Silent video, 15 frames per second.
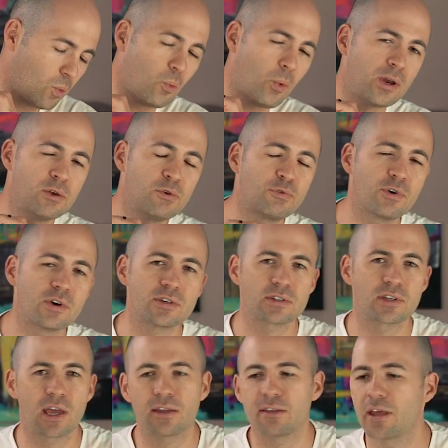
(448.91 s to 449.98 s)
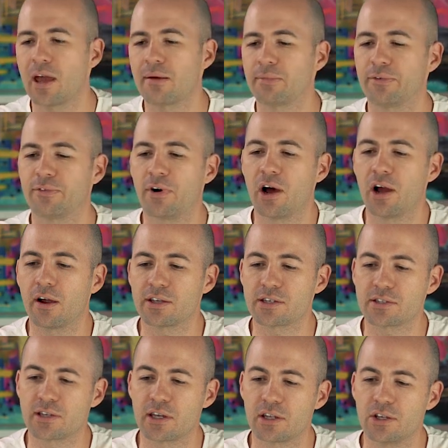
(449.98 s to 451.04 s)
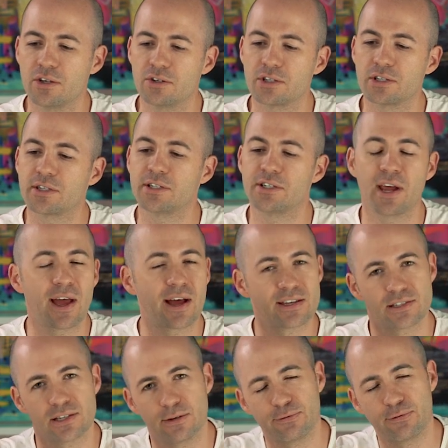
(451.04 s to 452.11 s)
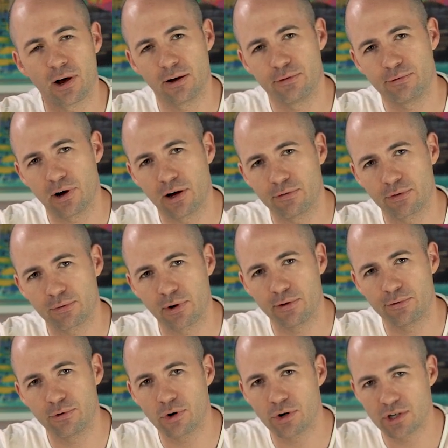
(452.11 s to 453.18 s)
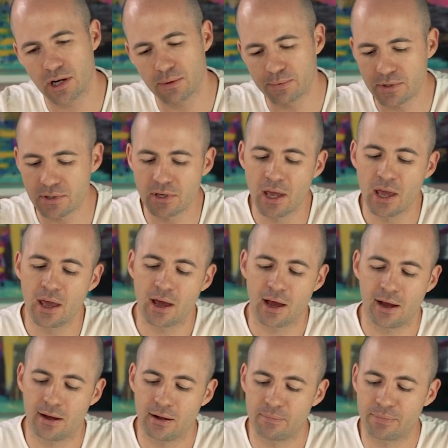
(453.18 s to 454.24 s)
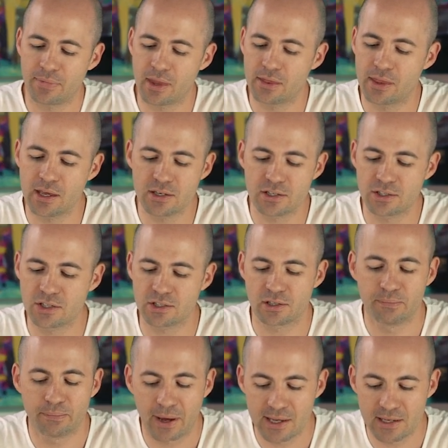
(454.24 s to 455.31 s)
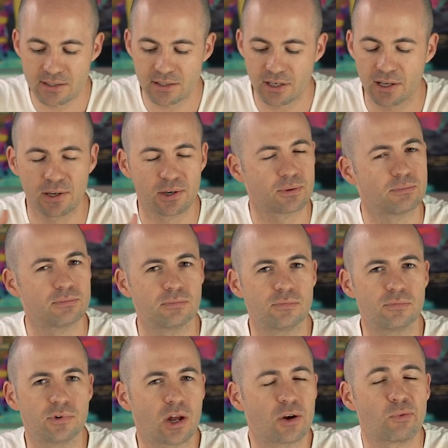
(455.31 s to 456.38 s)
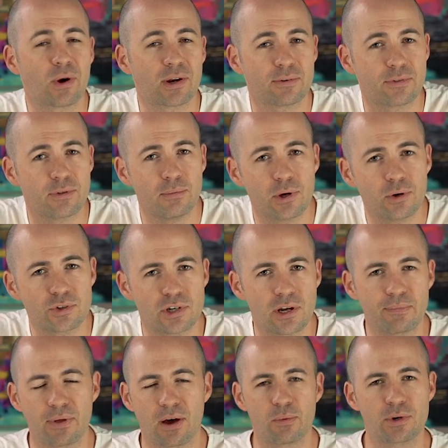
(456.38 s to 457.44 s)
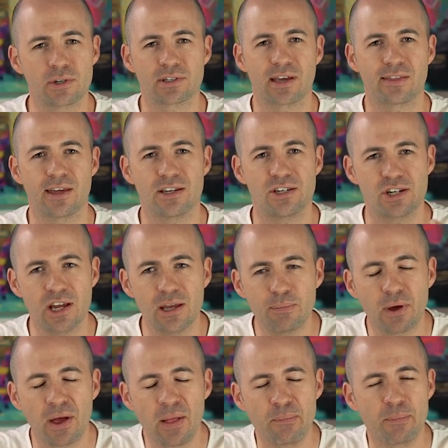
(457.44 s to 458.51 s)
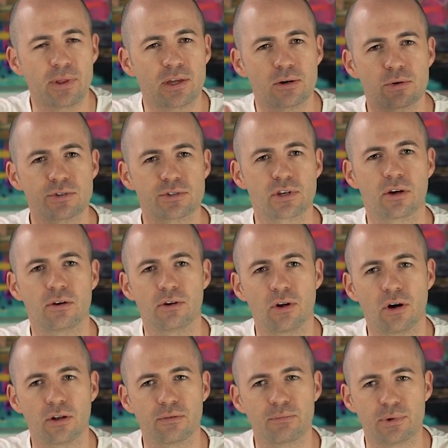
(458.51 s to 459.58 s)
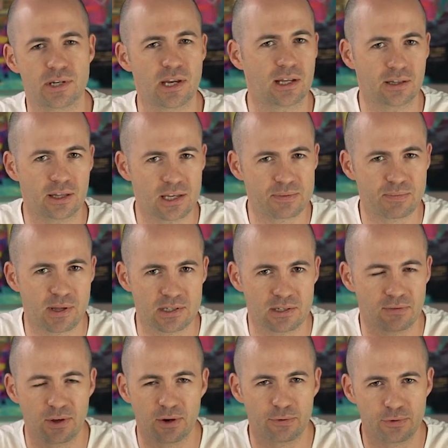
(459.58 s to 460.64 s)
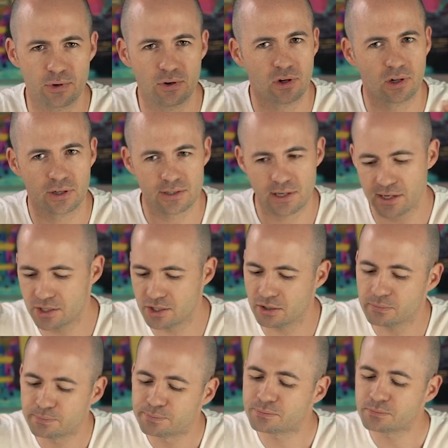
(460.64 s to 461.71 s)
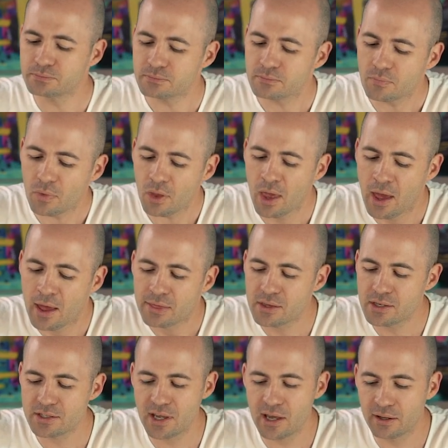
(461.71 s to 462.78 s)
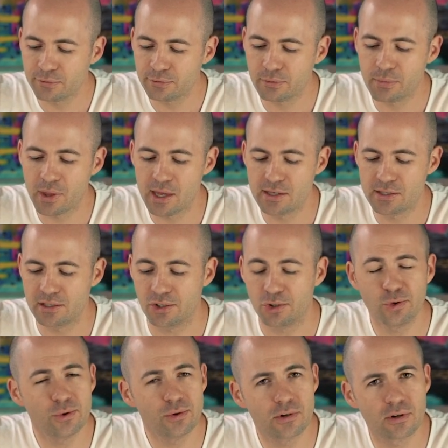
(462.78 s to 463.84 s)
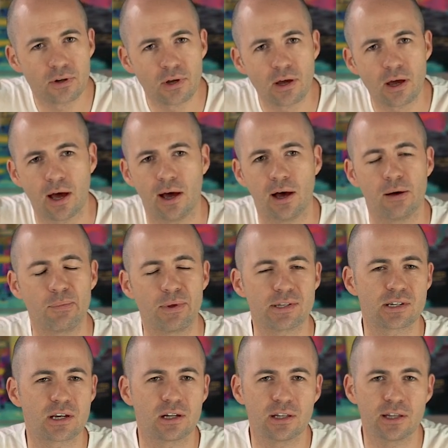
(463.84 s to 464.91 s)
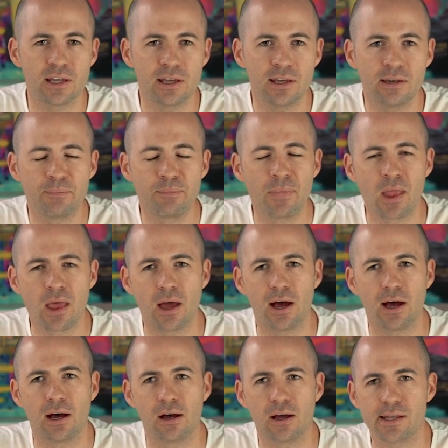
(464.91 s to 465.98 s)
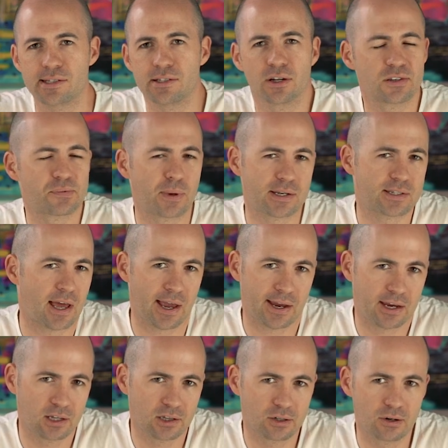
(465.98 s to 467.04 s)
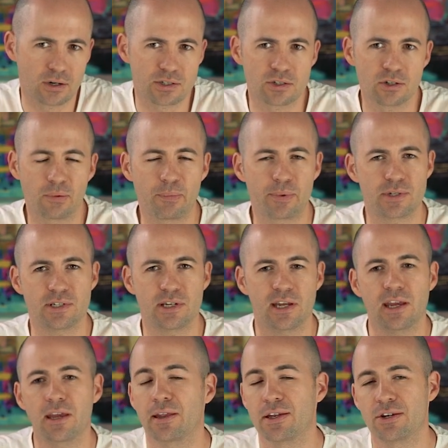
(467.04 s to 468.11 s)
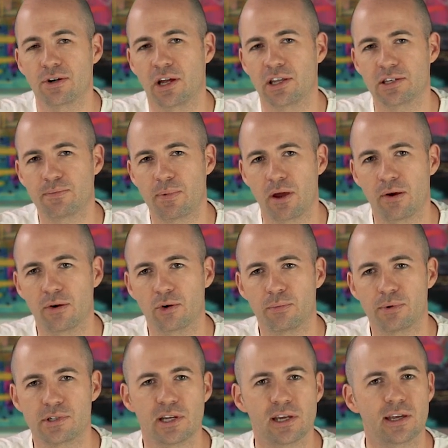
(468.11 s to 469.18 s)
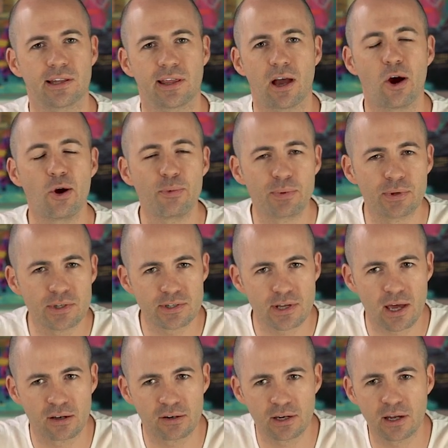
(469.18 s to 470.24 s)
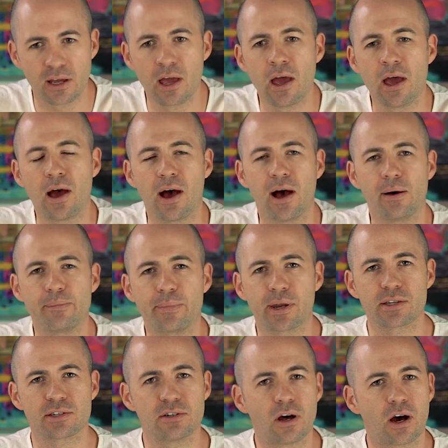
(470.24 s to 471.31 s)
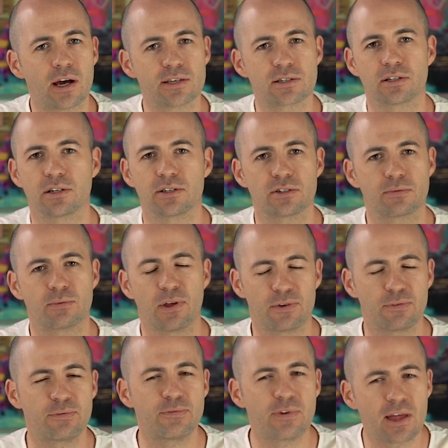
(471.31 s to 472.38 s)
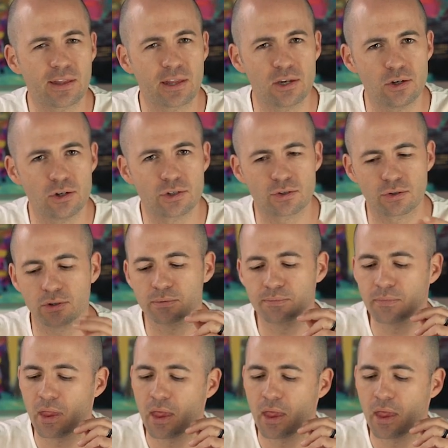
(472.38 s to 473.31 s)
When you first get the amplifier, as I said, it uses the JRC5534 chips. Um, these are just a basic, you know, run-of-the-mill chip. I wouldn't say they're cheap, but they're also not particularly expensive. They're a few dollars each. The sound from these is good, um, it's clean, uh, it's not spectacular, it's not particularly transparent or particularly open sounding, um, but it's nice and it's, it's fairly neutral.